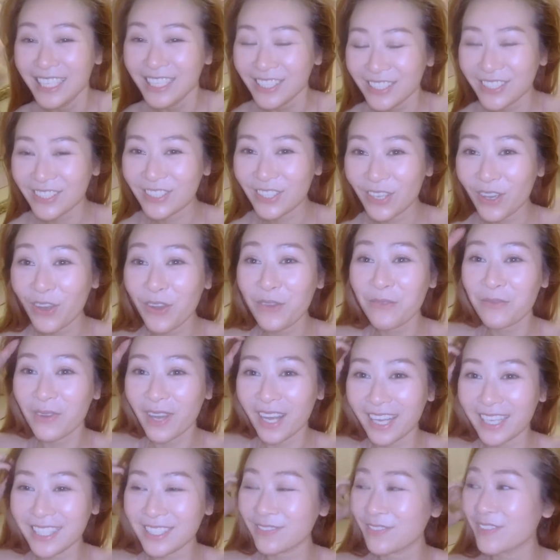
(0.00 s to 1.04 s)
So my
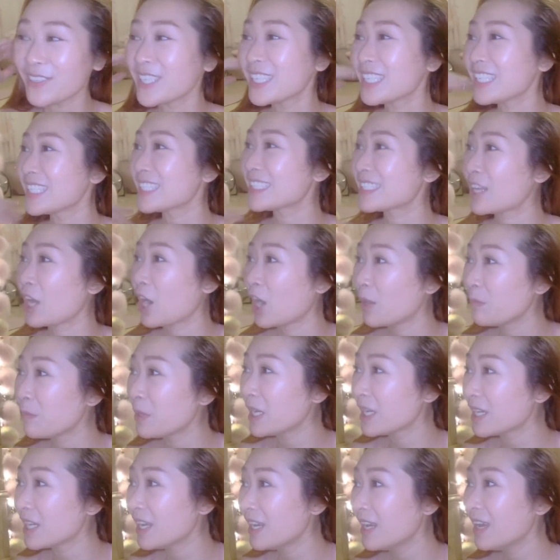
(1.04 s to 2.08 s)
husband is
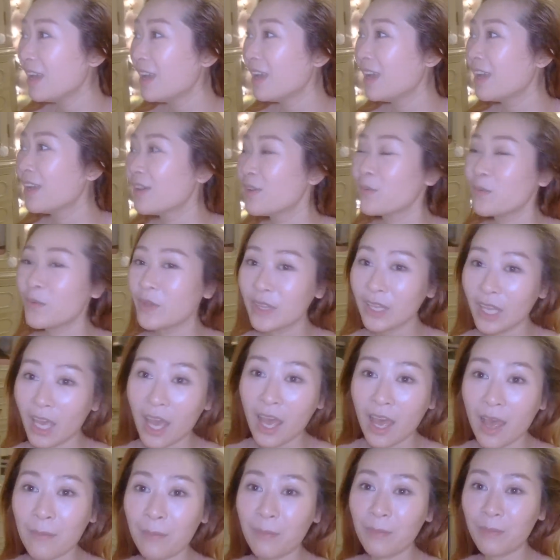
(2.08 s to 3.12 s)
coming with
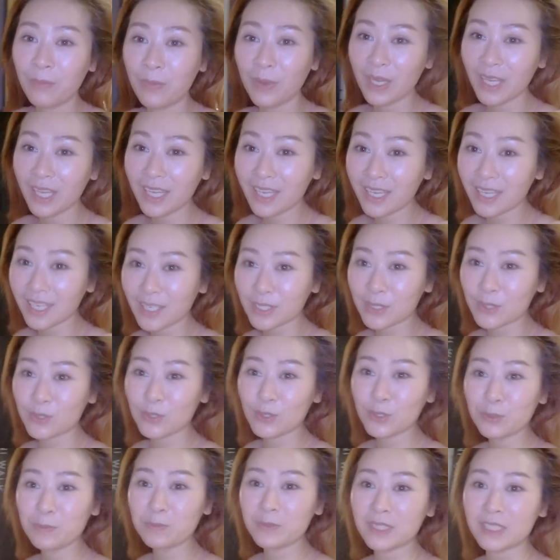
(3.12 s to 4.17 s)
a big
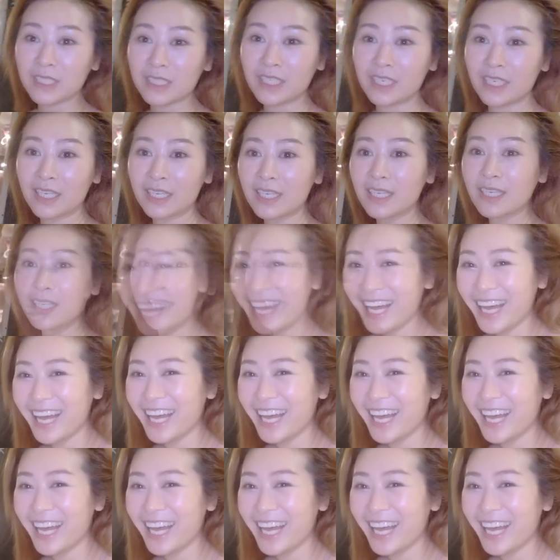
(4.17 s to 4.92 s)
soup chicken.